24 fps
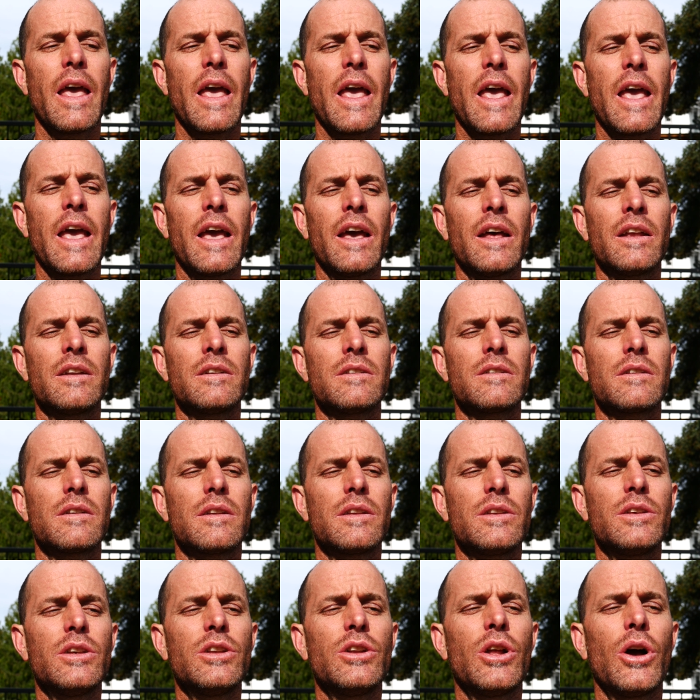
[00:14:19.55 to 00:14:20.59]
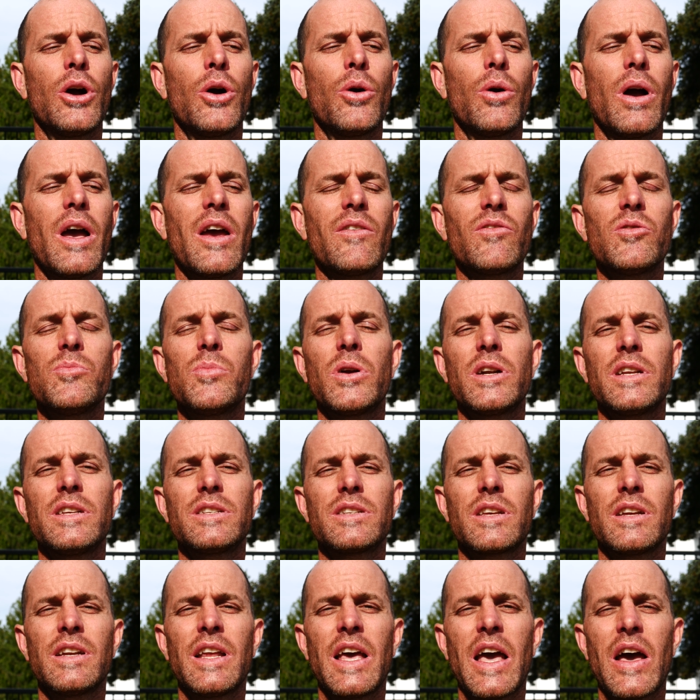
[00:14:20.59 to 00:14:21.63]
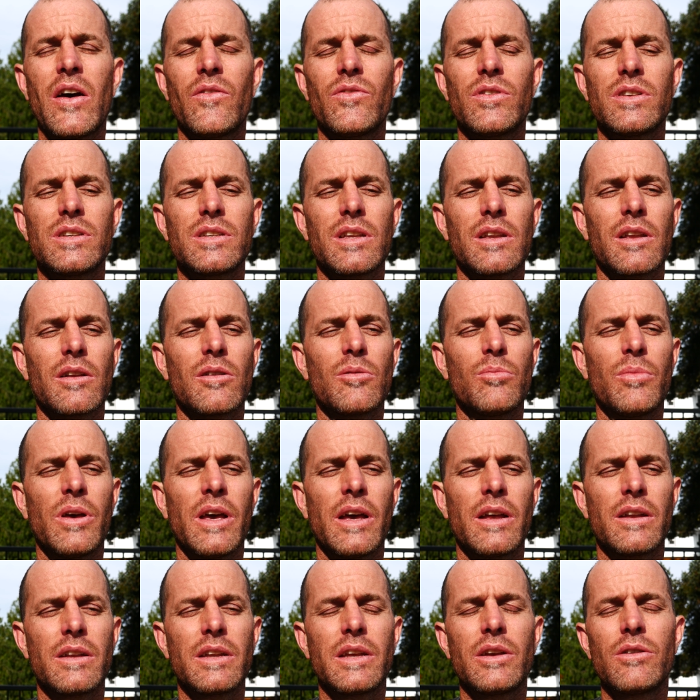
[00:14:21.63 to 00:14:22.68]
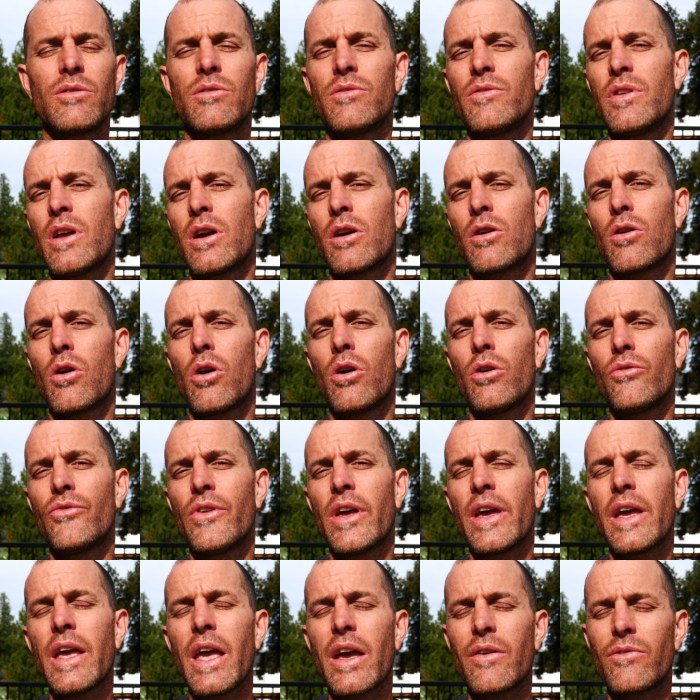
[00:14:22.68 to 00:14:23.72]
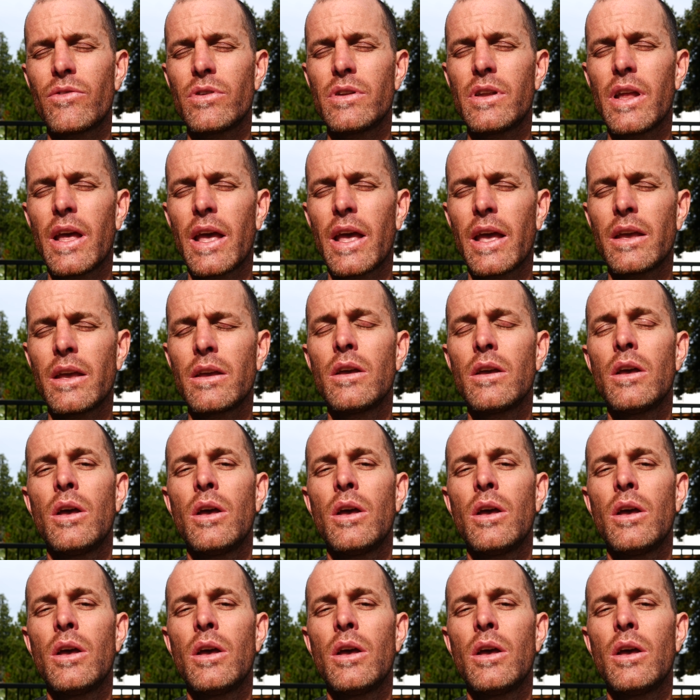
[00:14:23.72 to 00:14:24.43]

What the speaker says: And you know, everybody's going to have this a little bit here and there all day, every day,